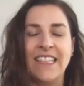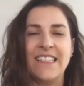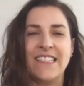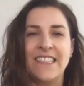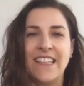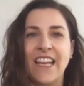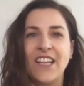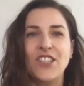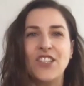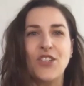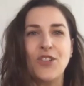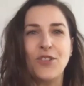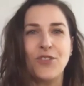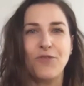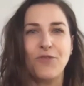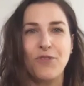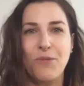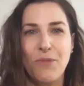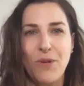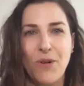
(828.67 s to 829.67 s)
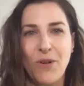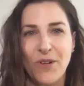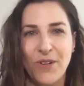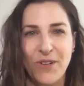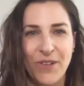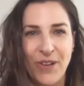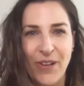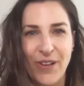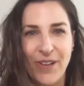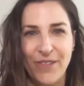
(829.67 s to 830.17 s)
Stay tuned for
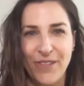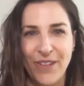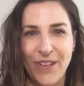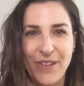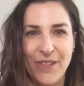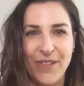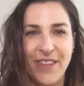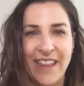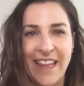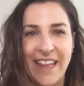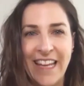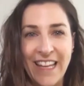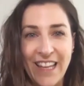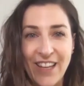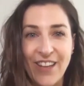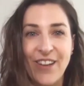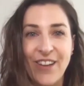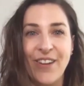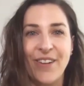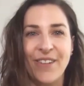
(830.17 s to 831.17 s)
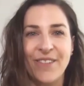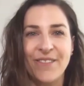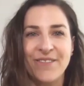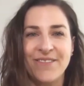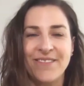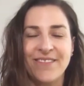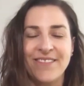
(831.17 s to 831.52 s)
more, all of you. Thank you.